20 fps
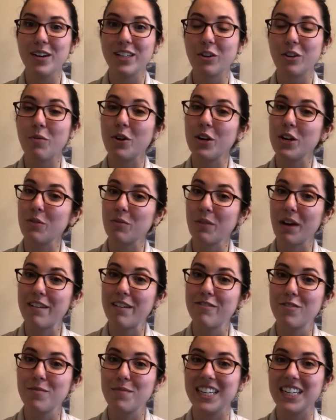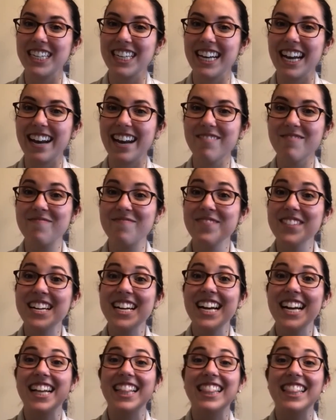So I want you to write for me today.
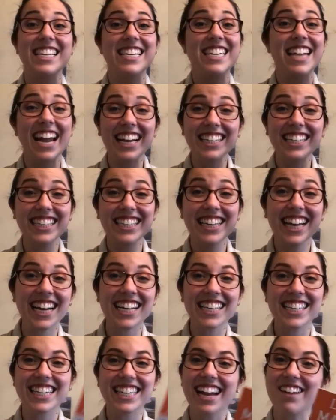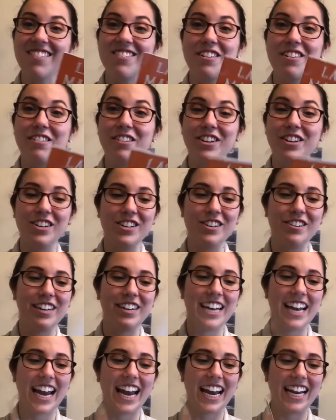The next task I want you to do
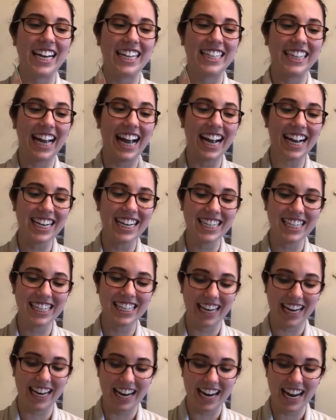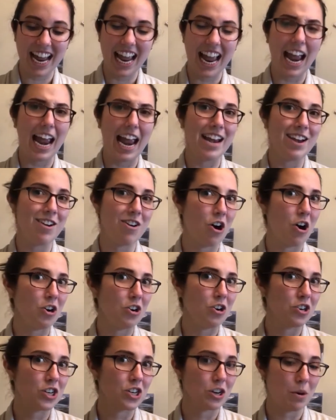today, it's actually an
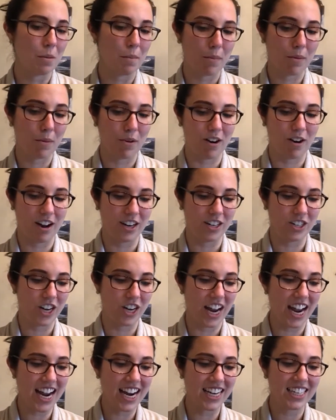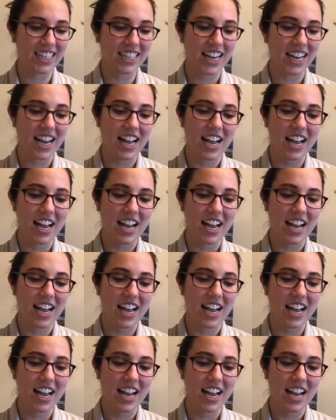art project.